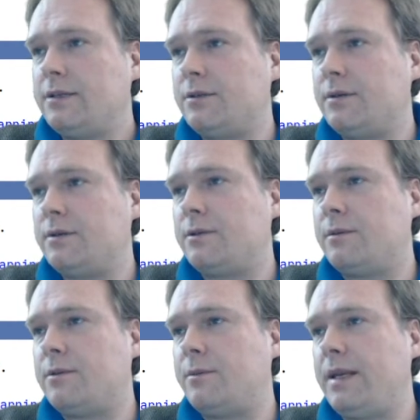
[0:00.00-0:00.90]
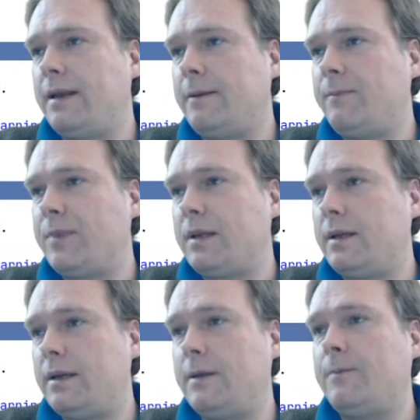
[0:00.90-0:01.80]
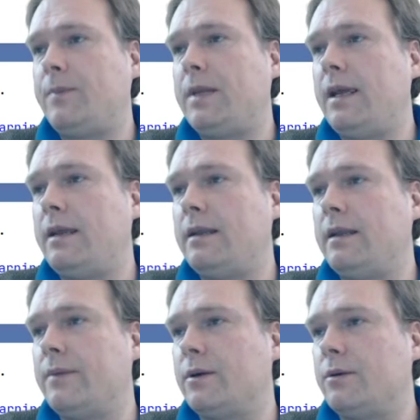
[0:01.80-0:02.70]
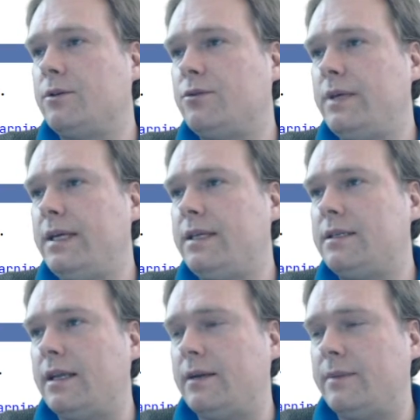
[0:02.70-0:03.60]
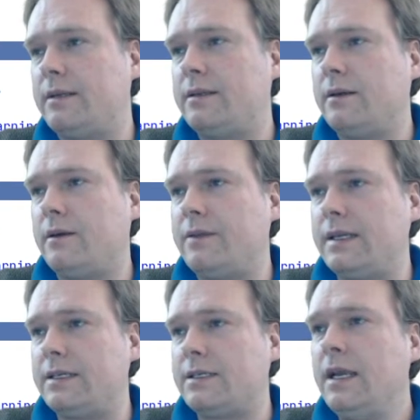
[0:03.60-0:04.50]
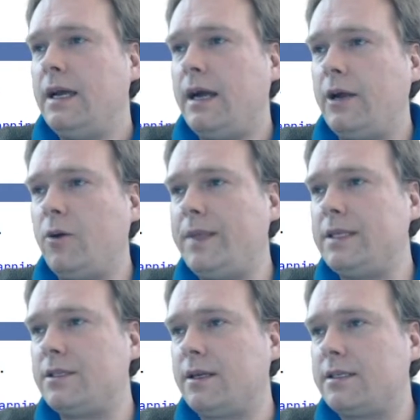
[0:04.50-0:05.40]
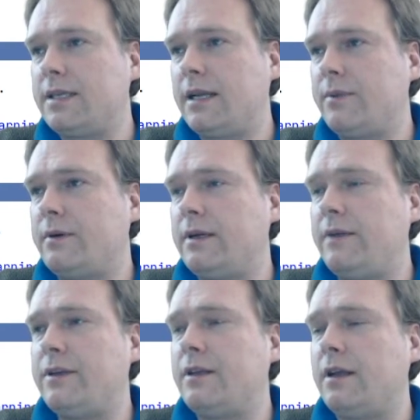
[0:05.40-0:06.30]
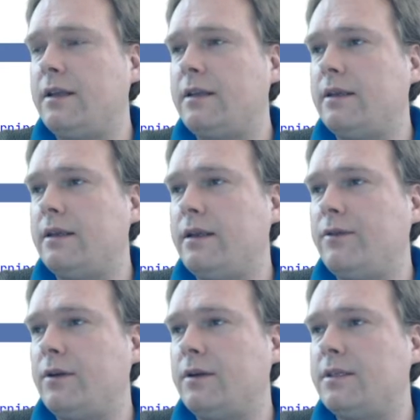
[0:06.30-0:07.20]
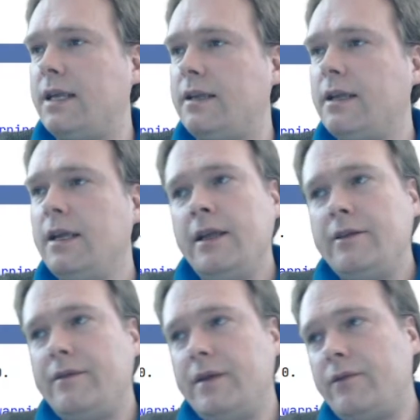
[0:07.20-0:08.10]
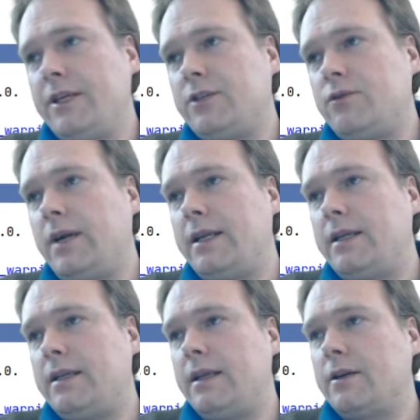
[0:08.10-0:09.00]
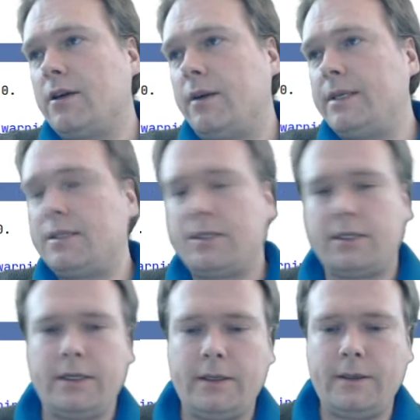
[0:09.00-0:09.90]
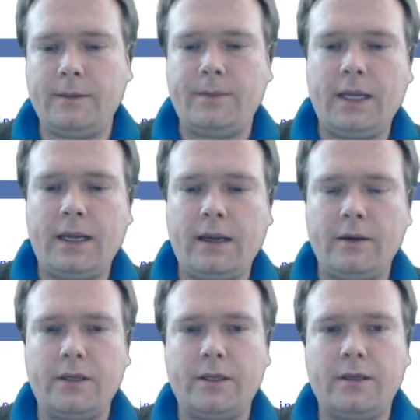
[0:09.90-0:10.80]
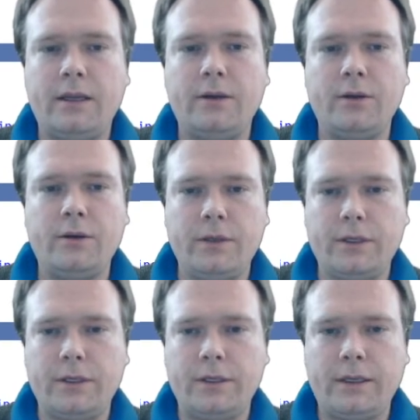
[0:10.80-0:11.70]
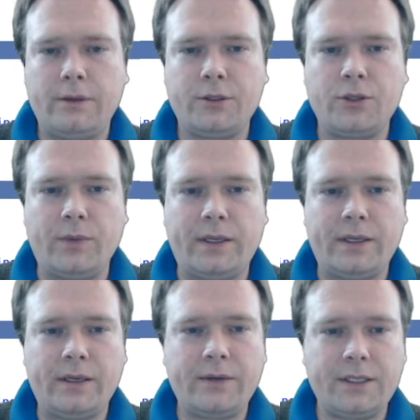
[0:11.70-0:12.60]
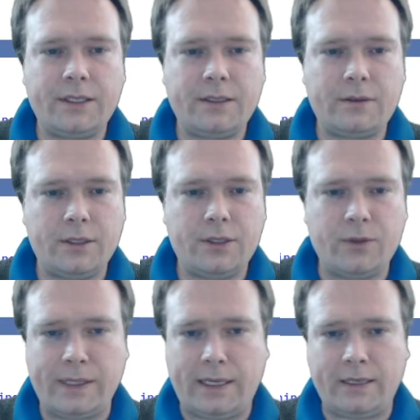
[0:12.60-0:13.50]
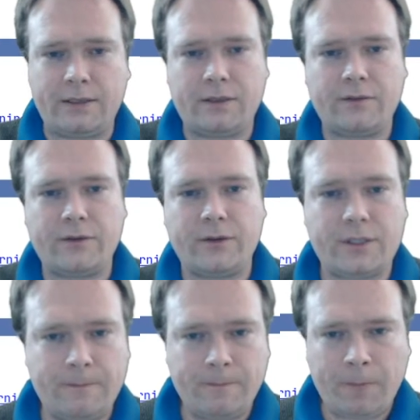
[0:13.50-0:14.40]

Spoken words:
to be there. And then we go through each element of the list. I hope this is understandable. If it's not, if you don't understand, feel free to write in the comments. There are no stupid questions, only stupid answers, of course.